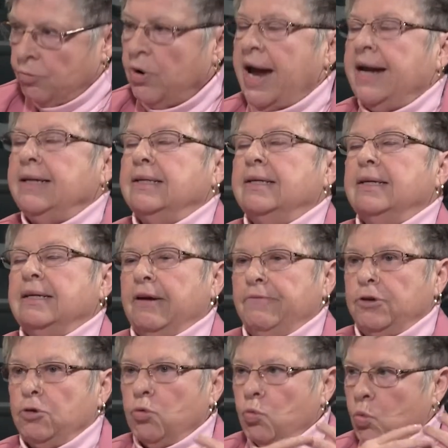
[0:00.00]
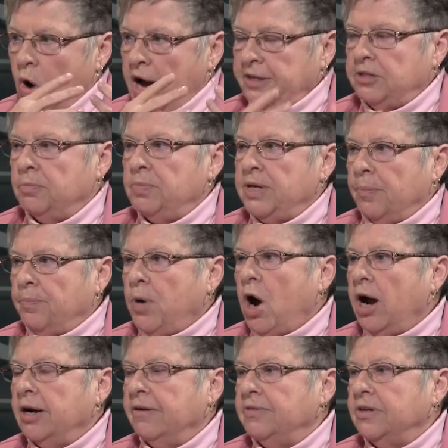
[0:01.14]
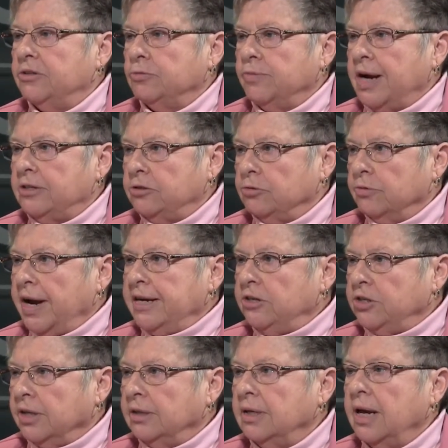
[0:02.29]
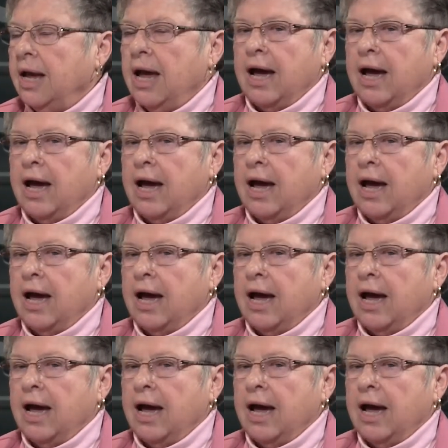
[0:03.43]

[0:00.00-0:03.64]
Right. If you want to be a part of this restoration,